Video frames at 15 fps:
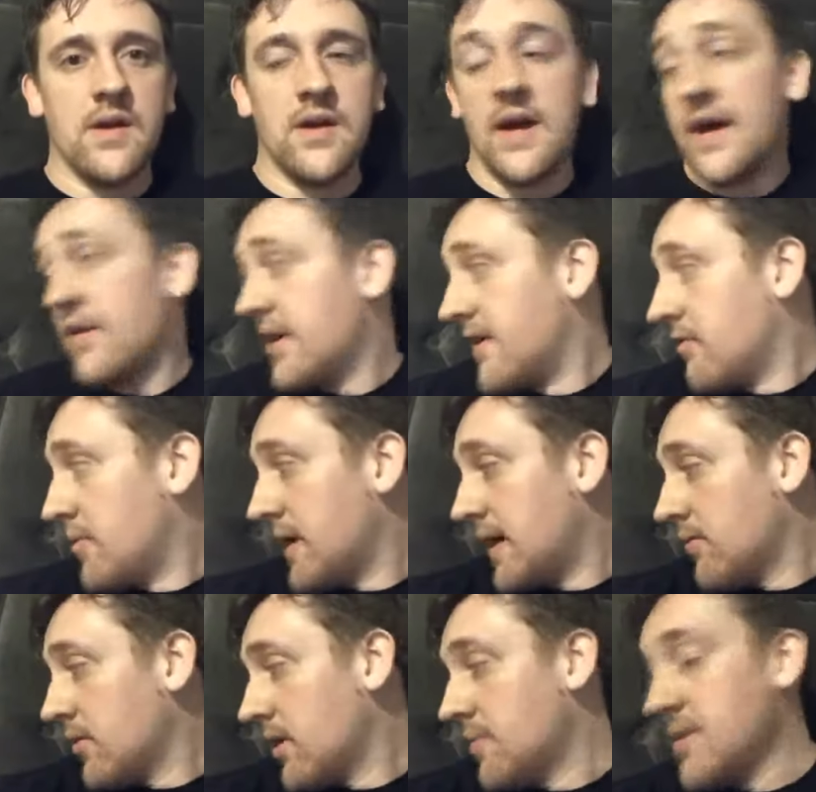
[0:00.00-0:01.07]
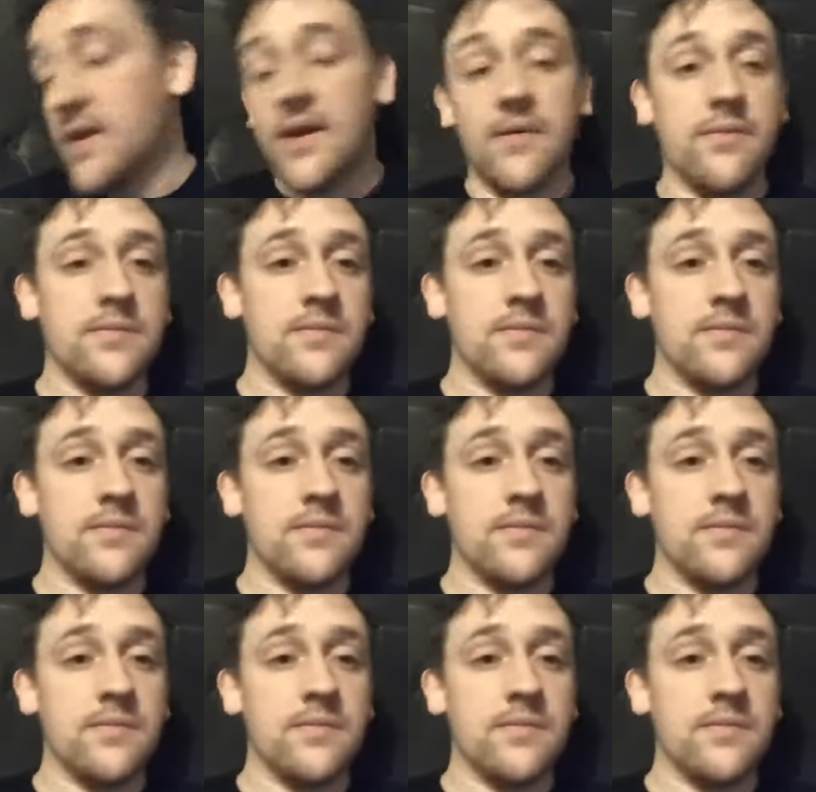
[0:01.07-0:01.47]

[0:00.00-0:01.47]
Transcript: I don't have a Bible on me now.